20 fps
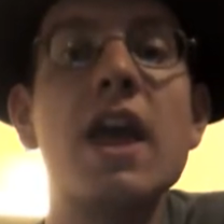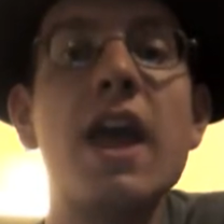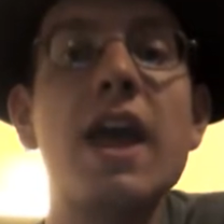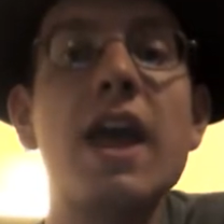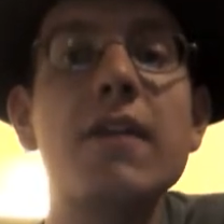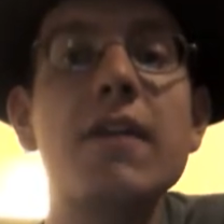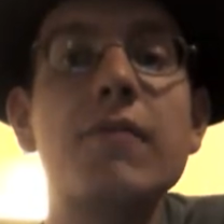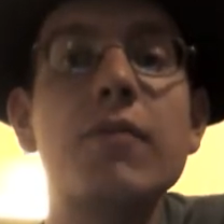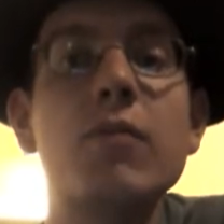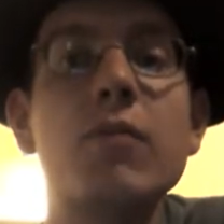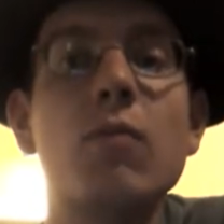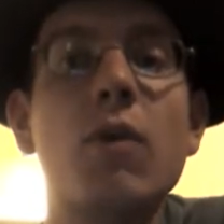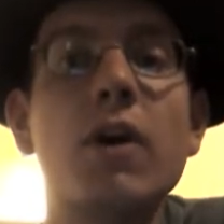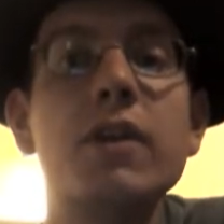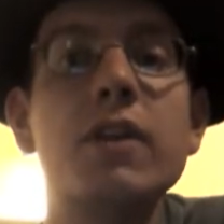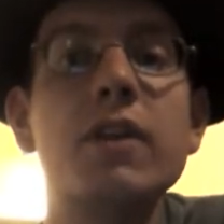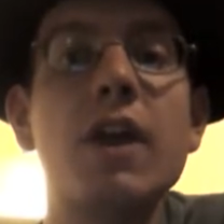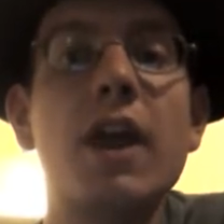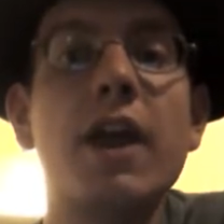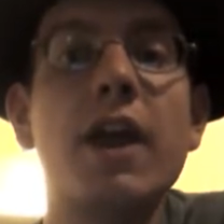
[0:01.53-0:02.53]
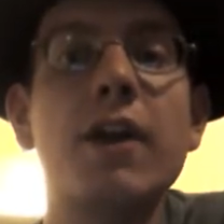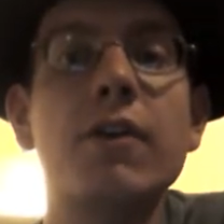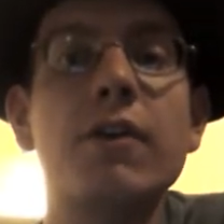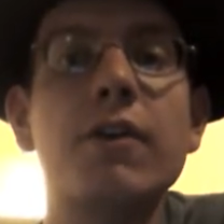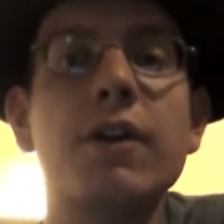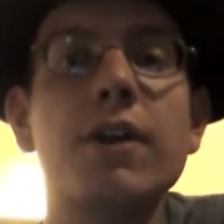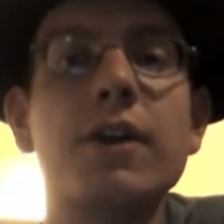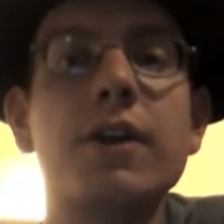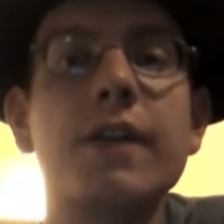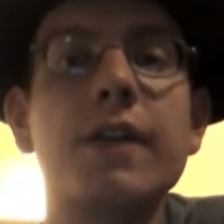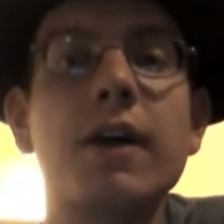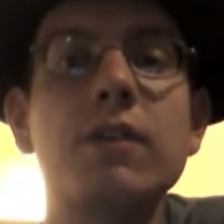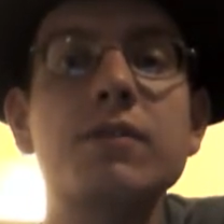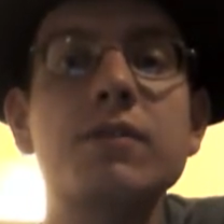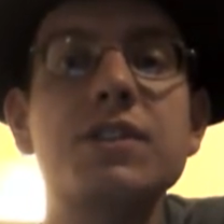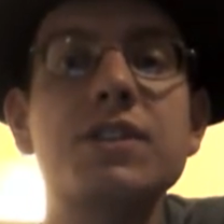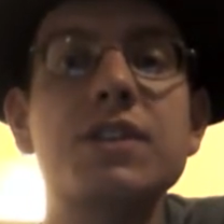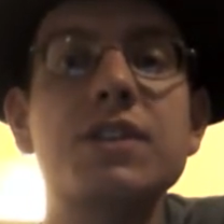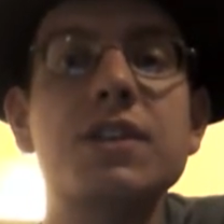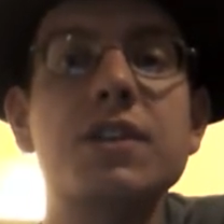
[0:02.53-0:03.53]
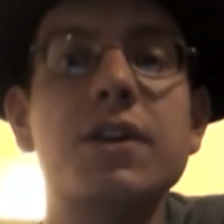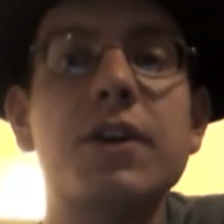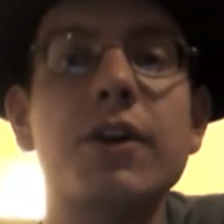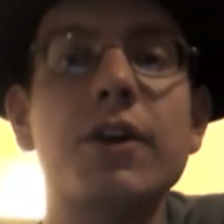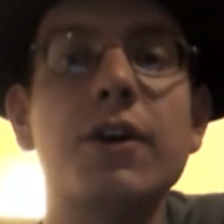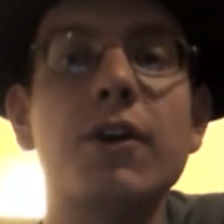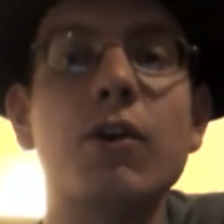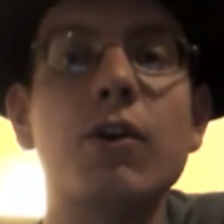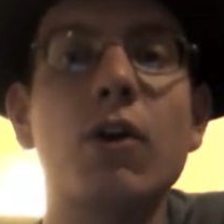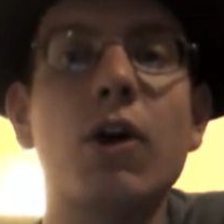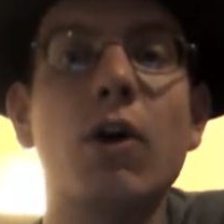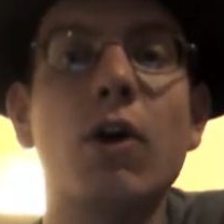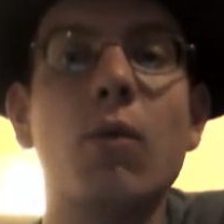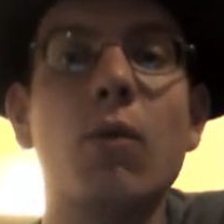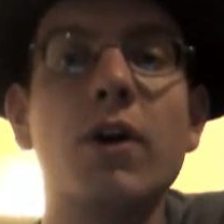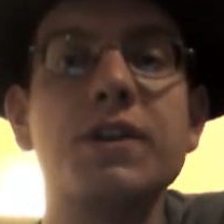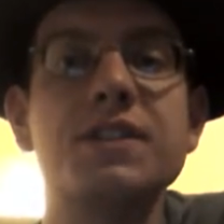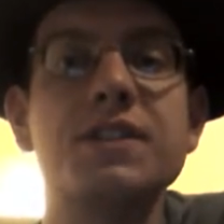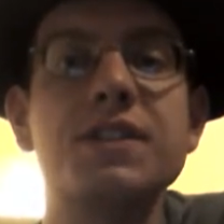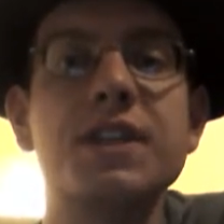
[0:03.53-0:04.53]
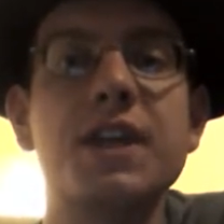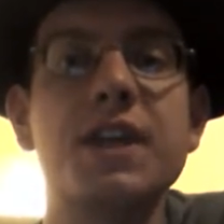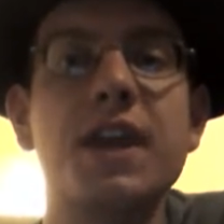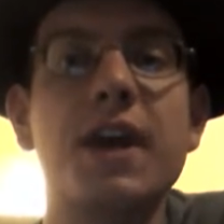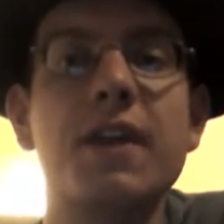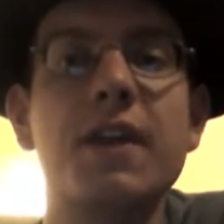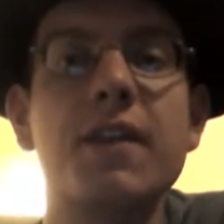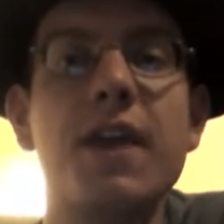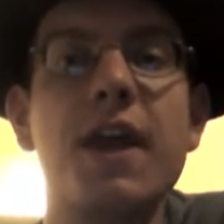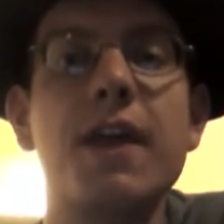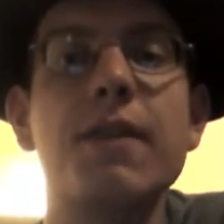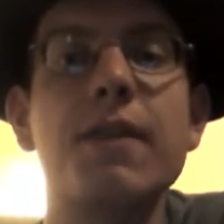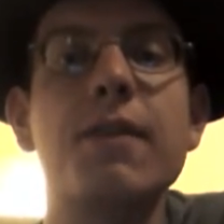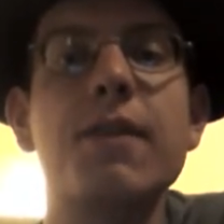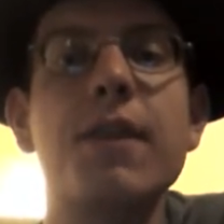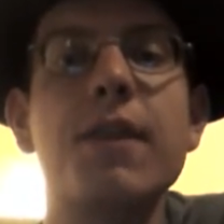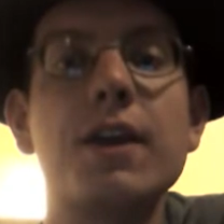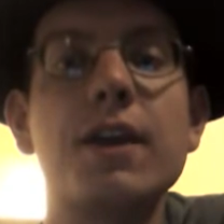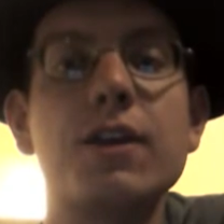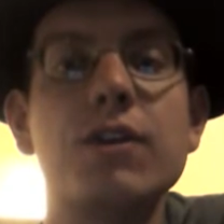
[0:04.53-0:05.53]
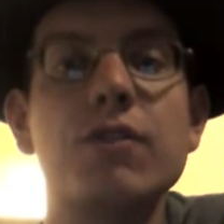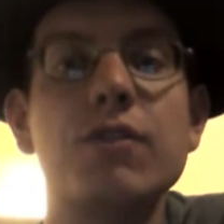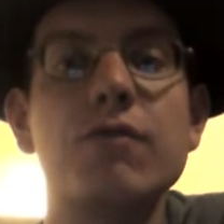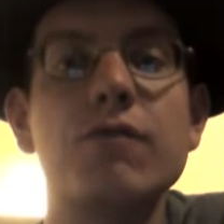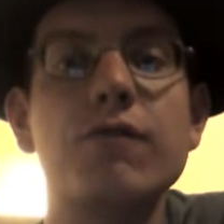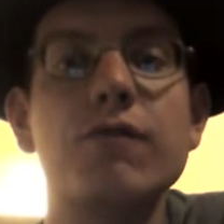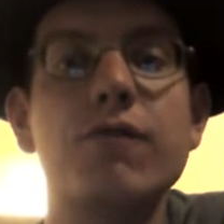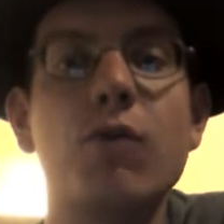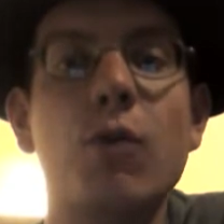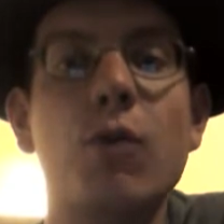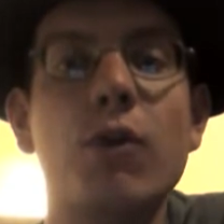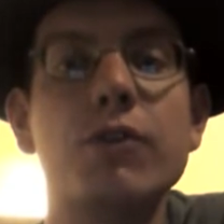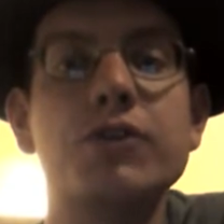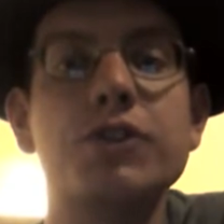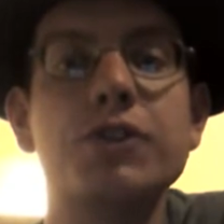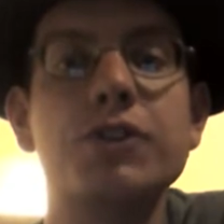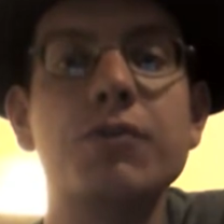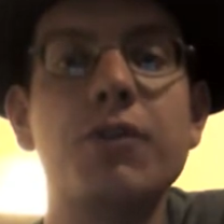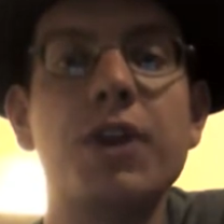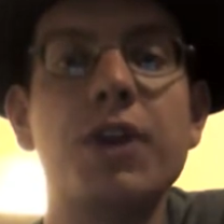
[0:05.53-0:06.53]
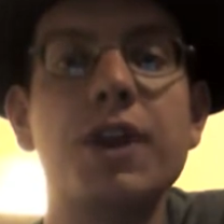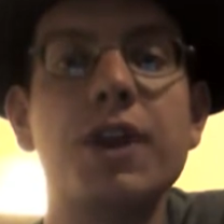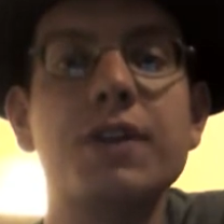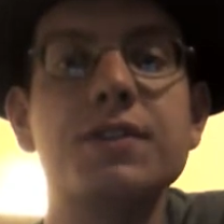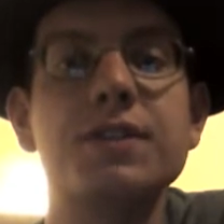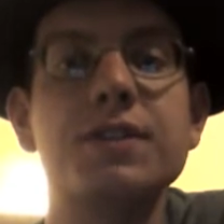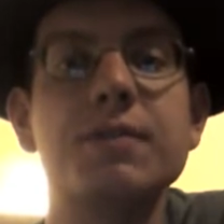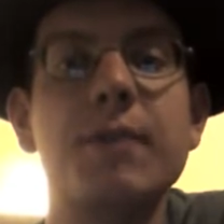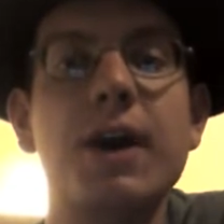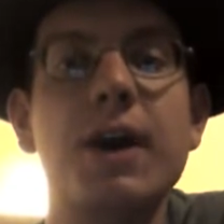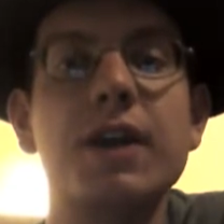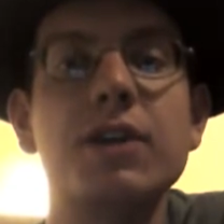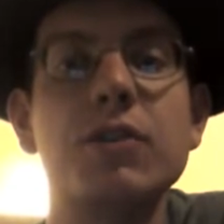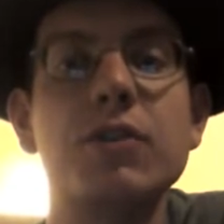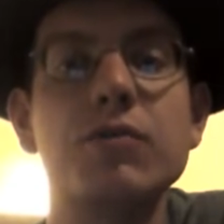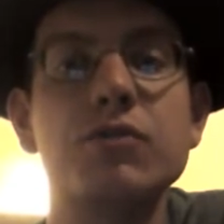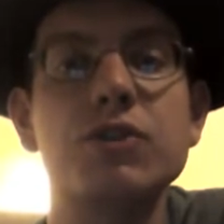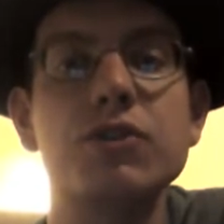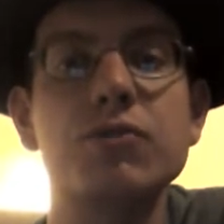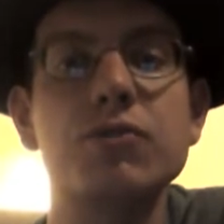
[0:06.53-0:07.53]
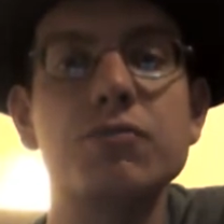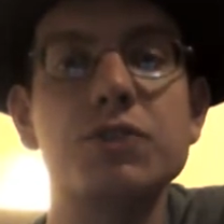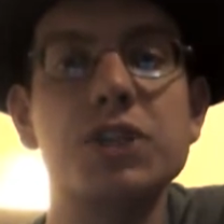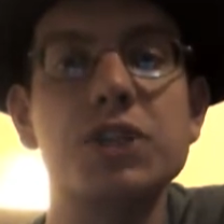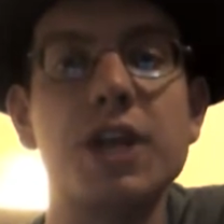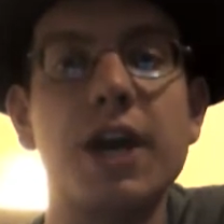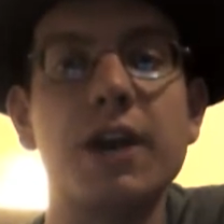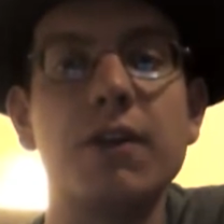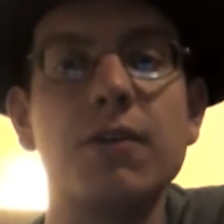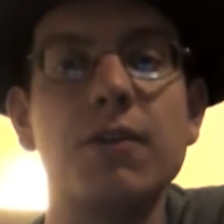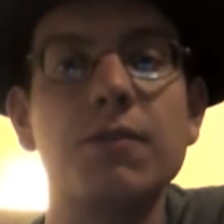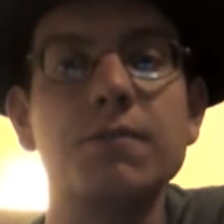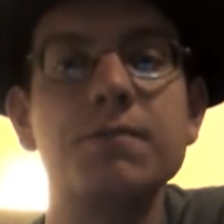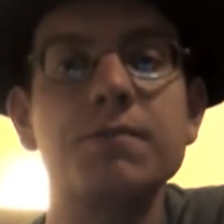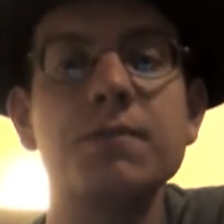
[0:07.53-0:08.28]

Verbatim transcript: Hey everyone, Erik Nelson here uh, once again, and thank you for tuning into my YouTube channel.